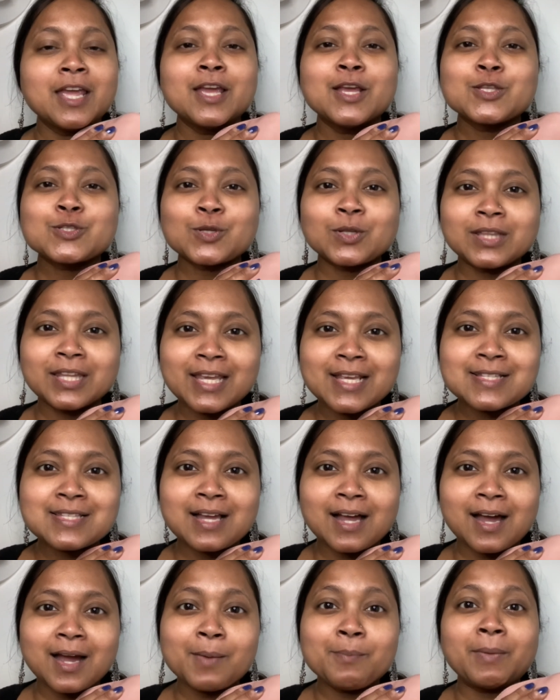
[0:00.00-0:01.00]
So these
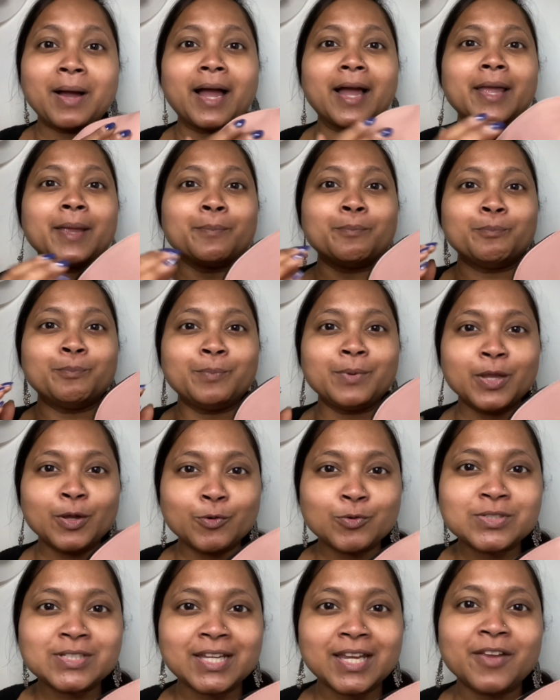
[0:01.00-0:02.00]
are my
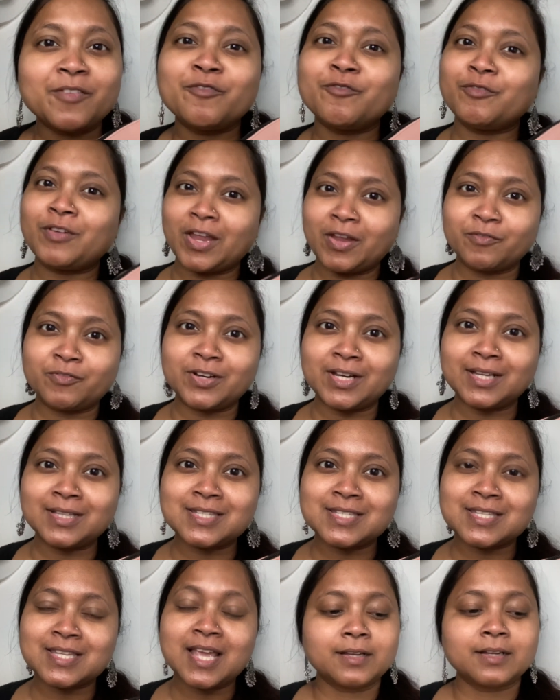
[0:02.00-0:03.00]
beauty
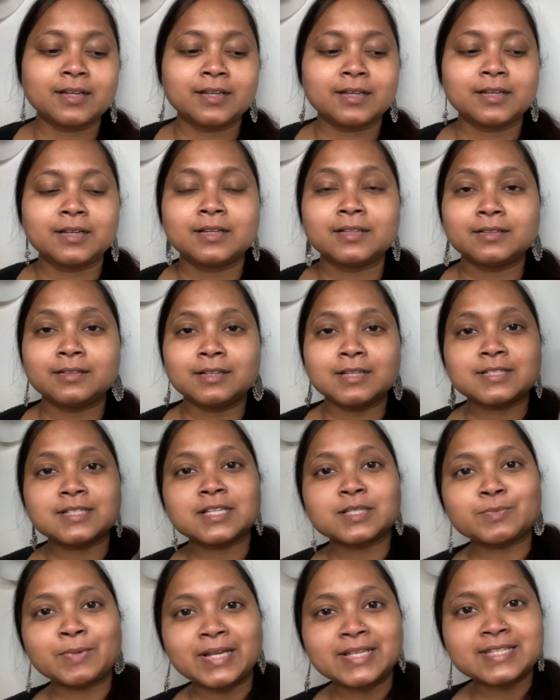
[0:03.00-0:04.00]
favorites. This is
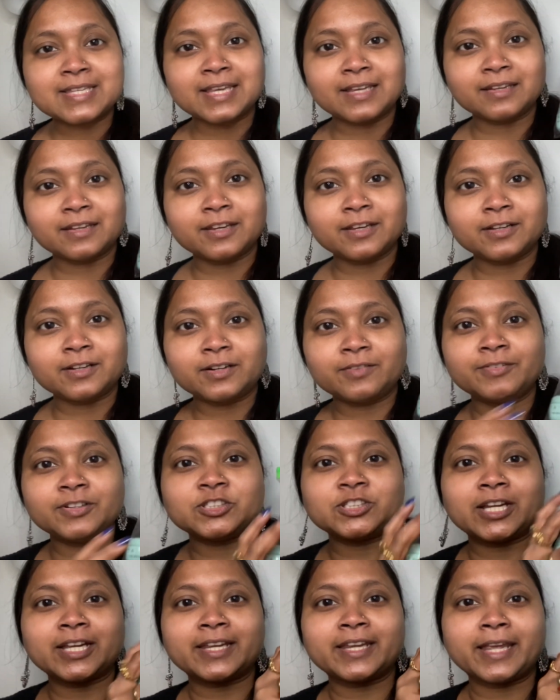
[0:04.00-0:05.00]
my skincare which
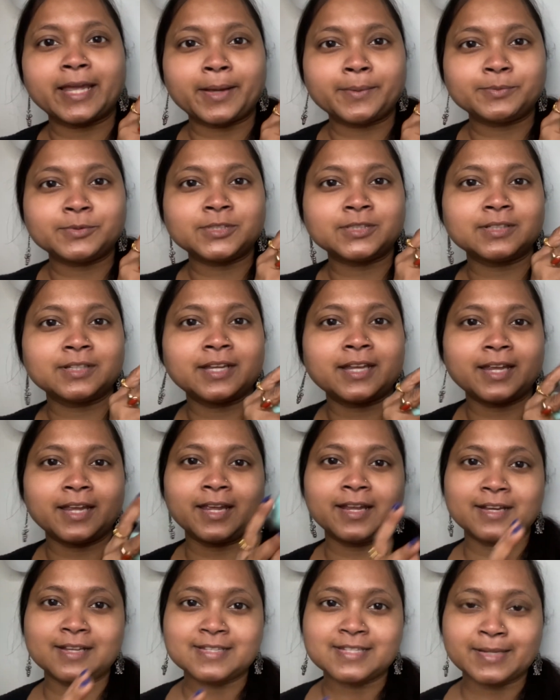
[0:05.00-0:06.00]
I kept
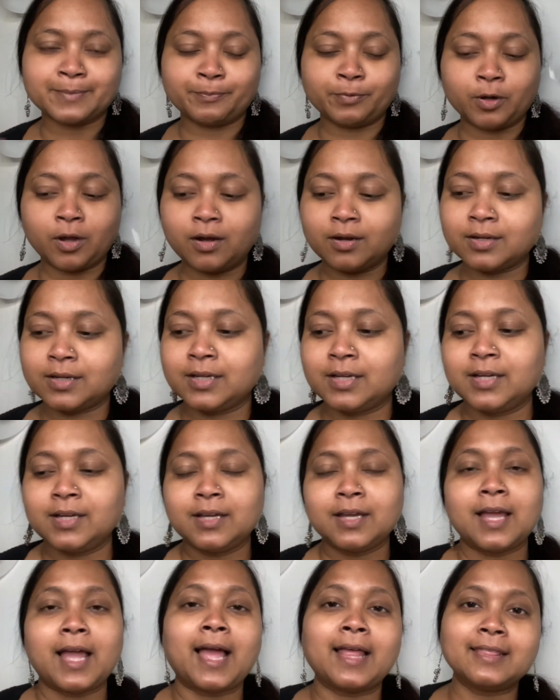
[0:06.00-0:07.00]
in a Ziploc,
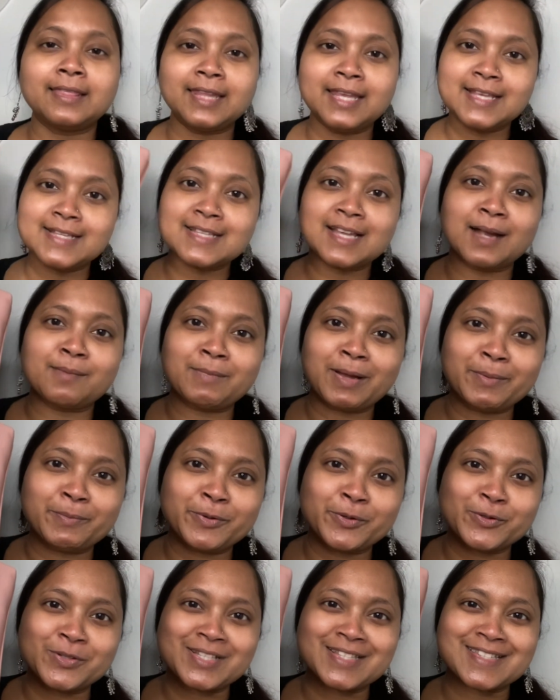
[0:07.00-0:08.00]
and these are my
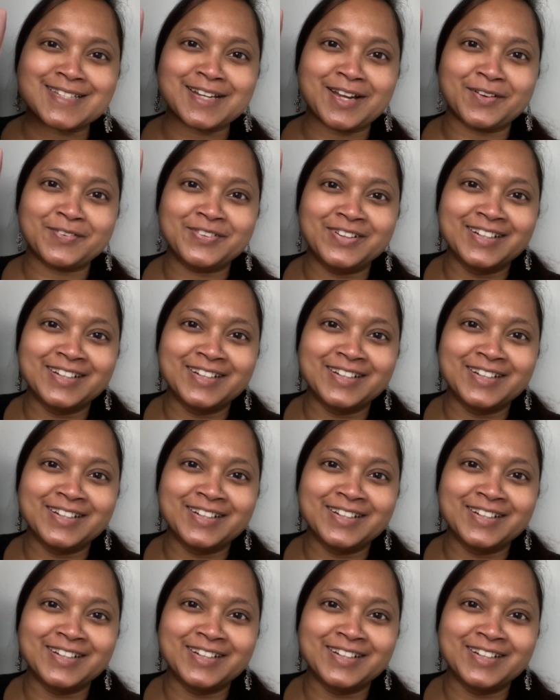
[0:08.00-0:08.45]
beauty stuff.